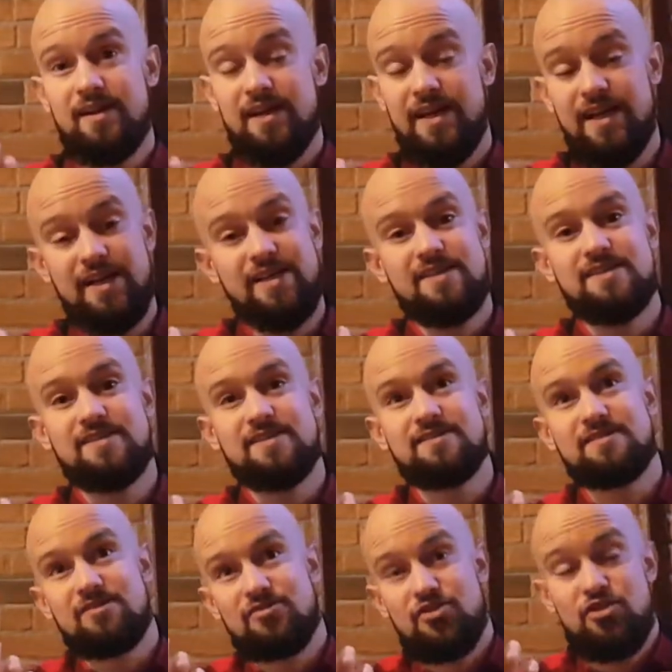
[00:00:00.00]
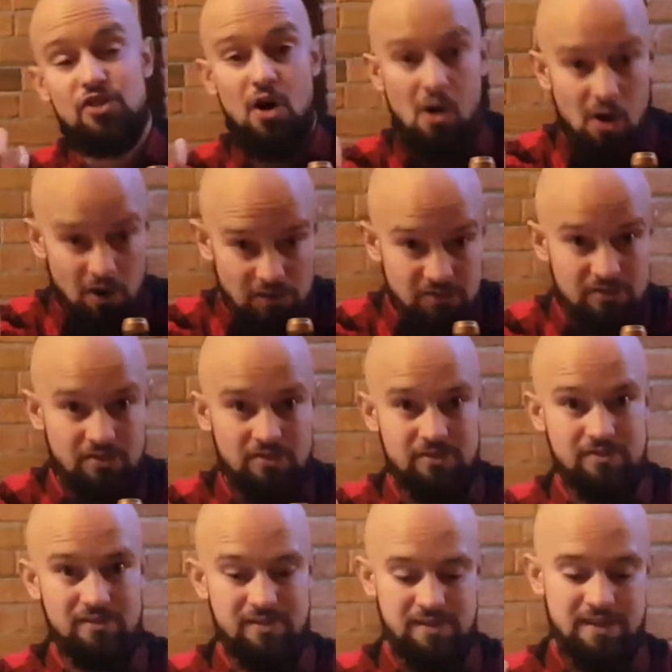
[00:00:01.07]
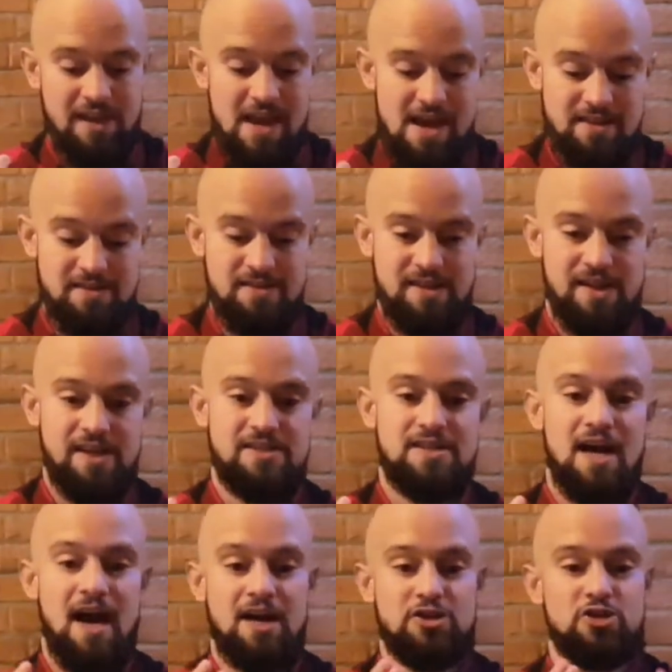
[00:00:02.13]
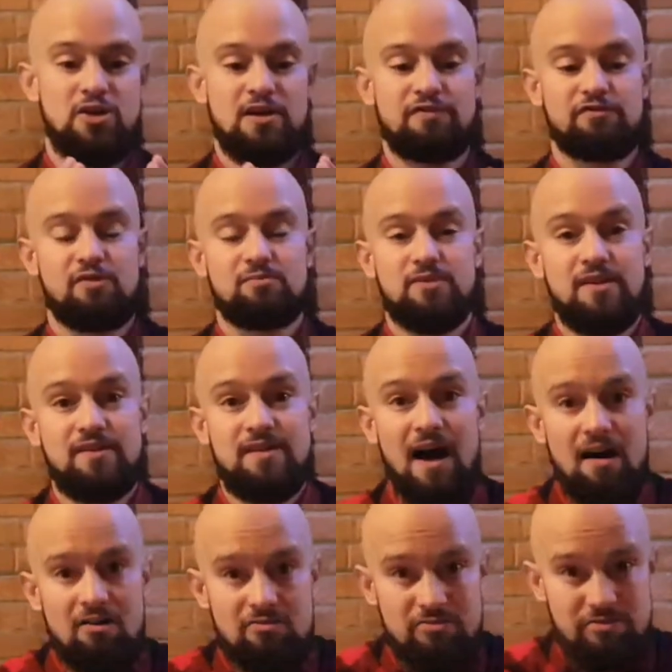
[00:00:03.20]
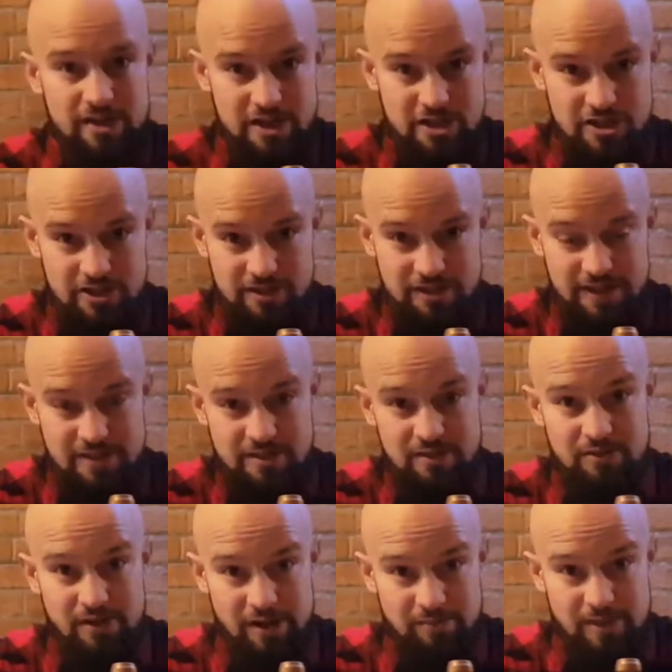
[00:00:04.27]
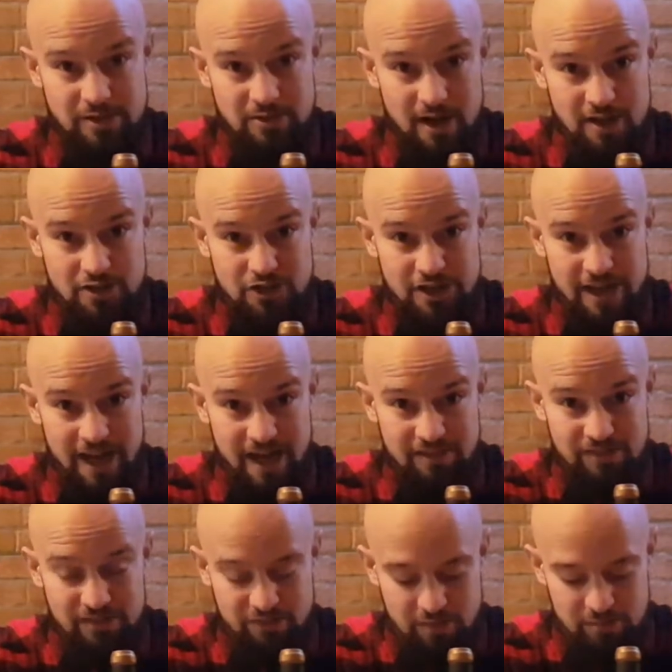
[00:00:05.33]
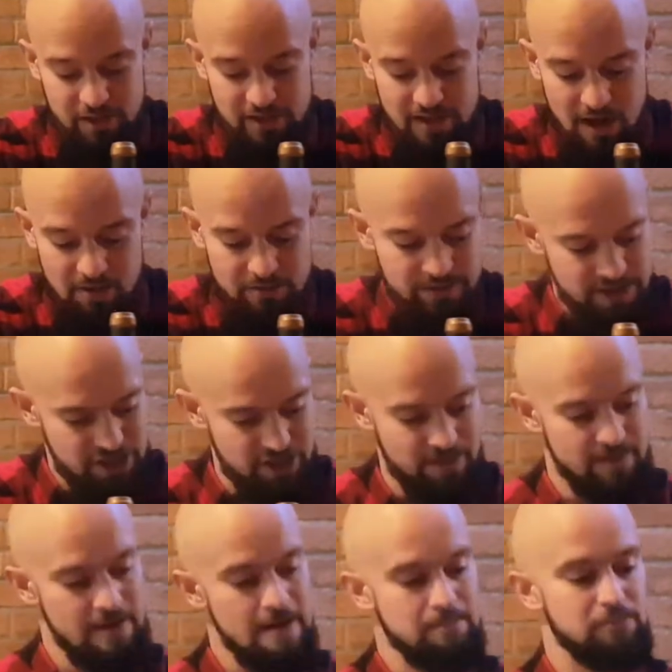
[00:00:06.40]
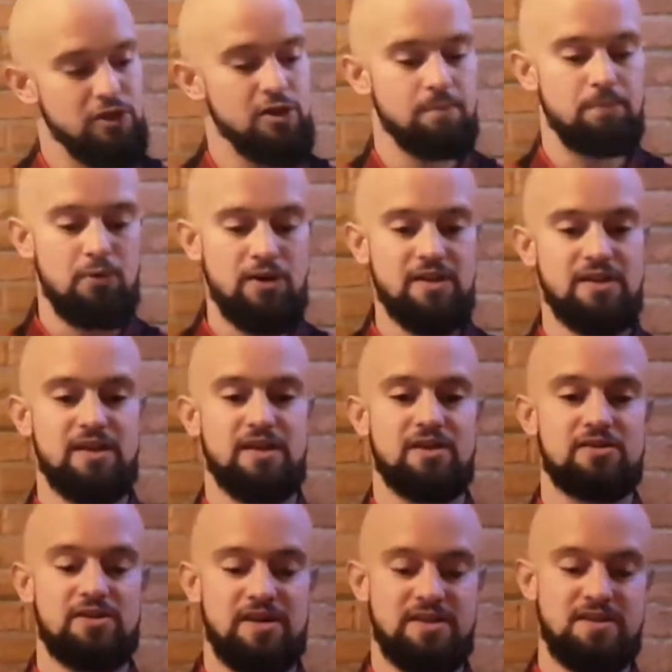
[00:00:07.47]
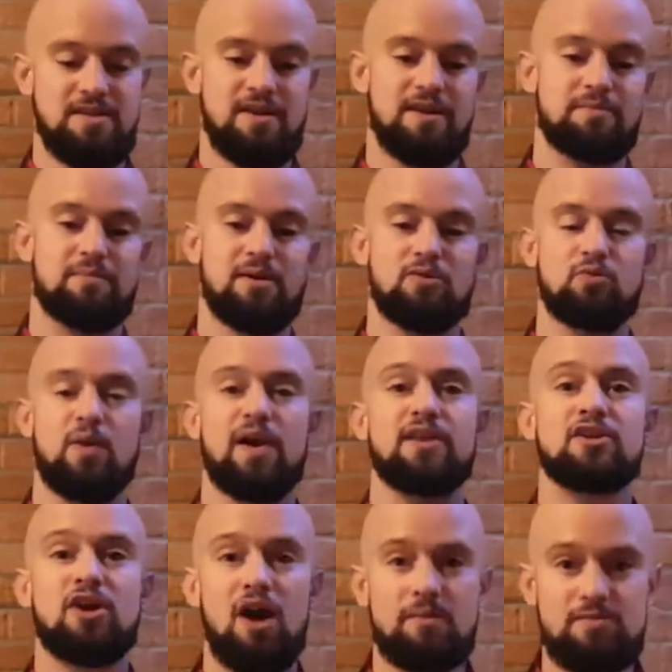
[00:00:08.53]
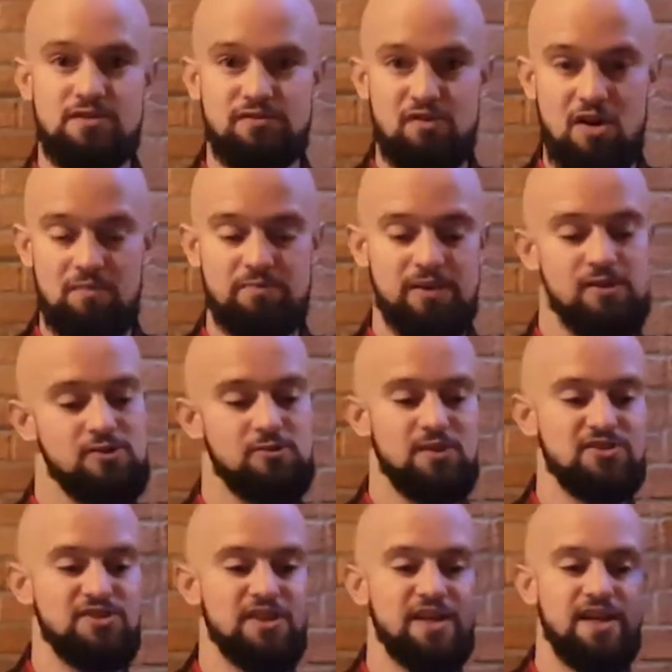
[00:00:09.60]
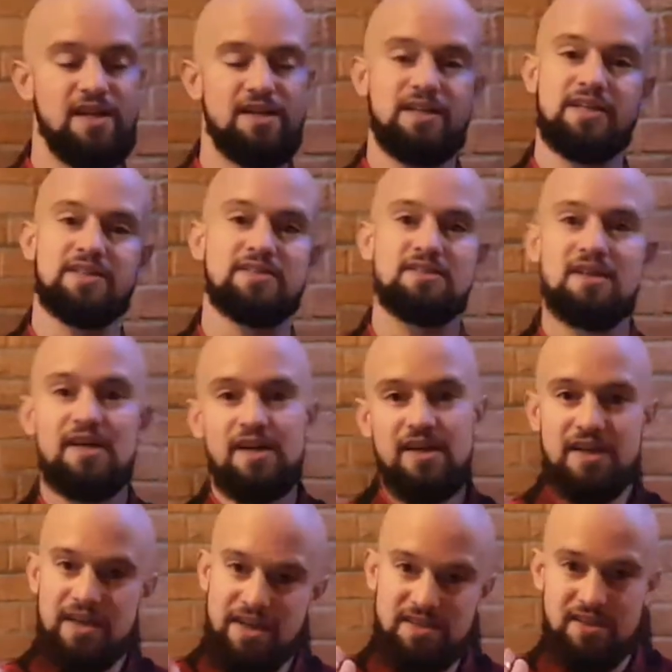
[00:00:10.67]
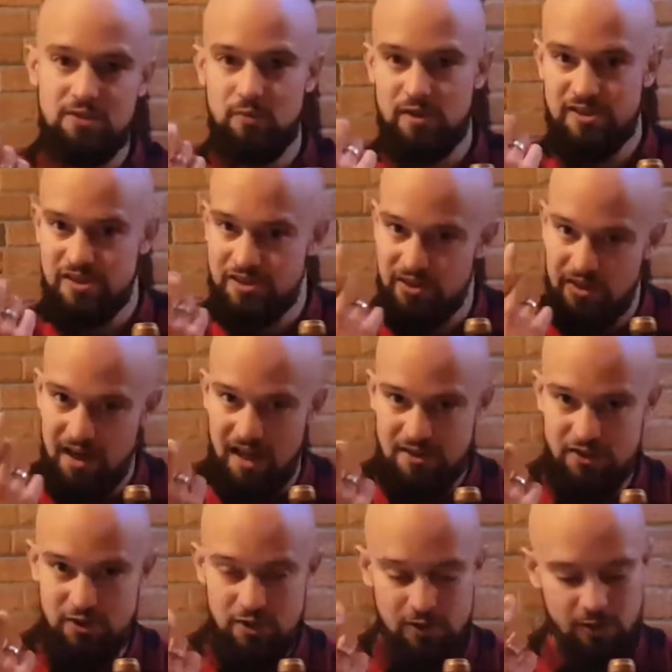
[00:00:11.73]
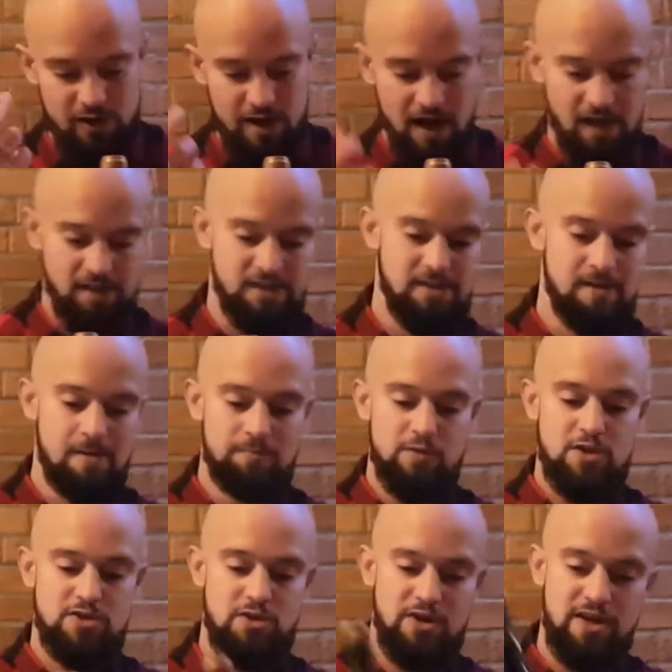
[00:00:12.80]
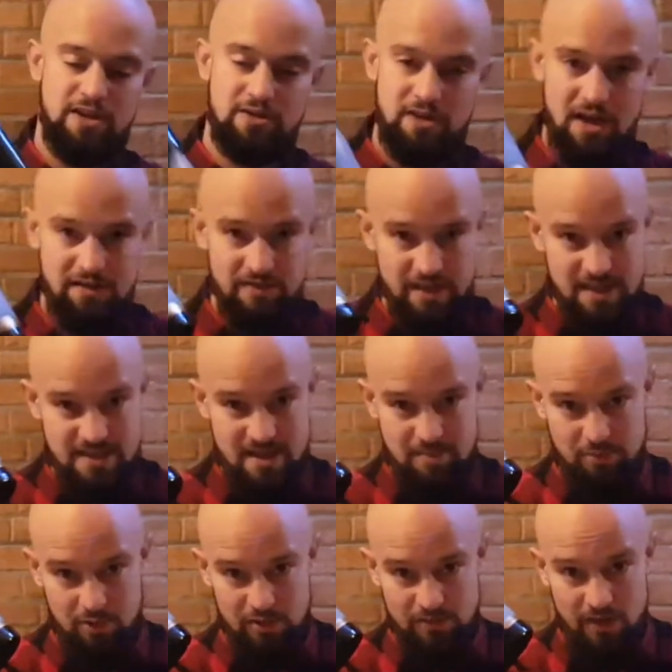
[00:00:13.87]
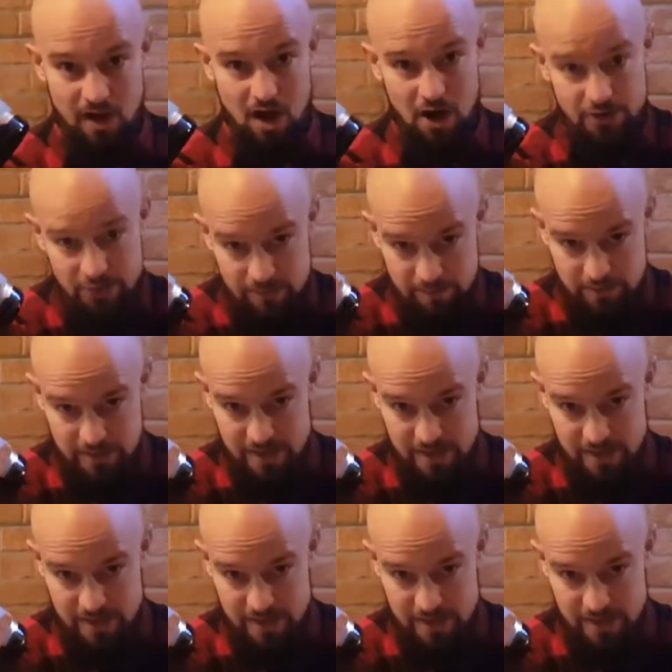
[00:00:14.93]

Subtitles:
it is thought that it's actually from the down region. It's a grape that you actually have it from the down region. But the point here, it's not about where it comes from, because once again, is it what's in your glass good or not? So here you have an example of 100%